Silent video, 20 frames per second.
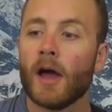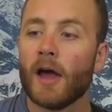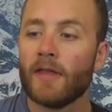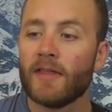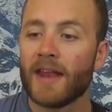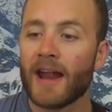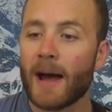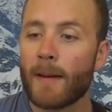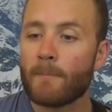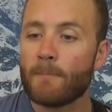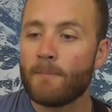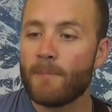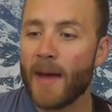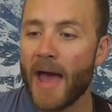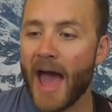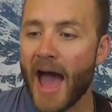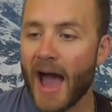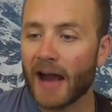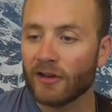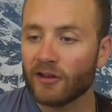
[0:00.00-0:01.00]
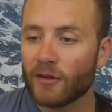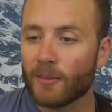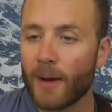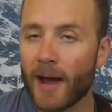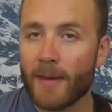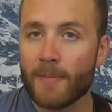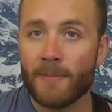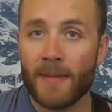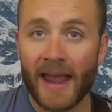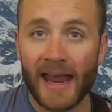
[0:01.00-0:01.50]
Then I'm back to
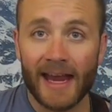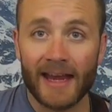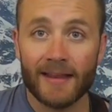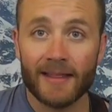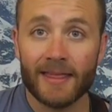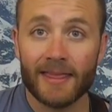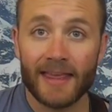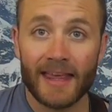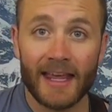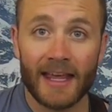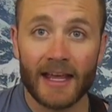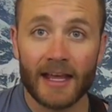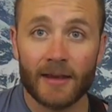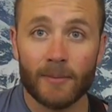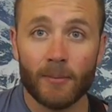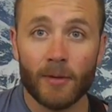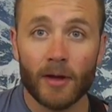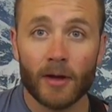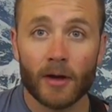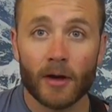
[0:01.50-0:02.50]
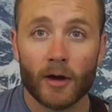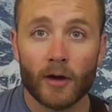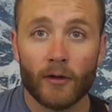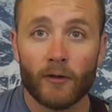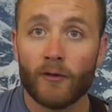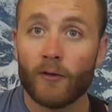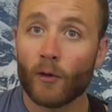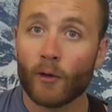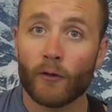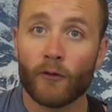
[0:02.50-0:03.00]
my main theme
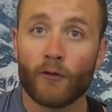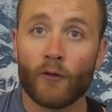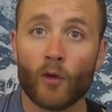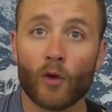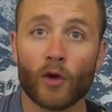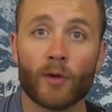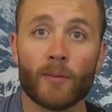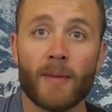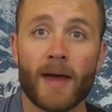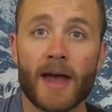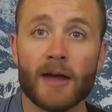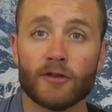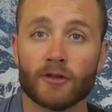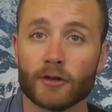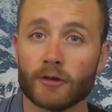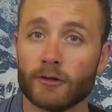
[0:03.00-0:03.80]
for 4 measures.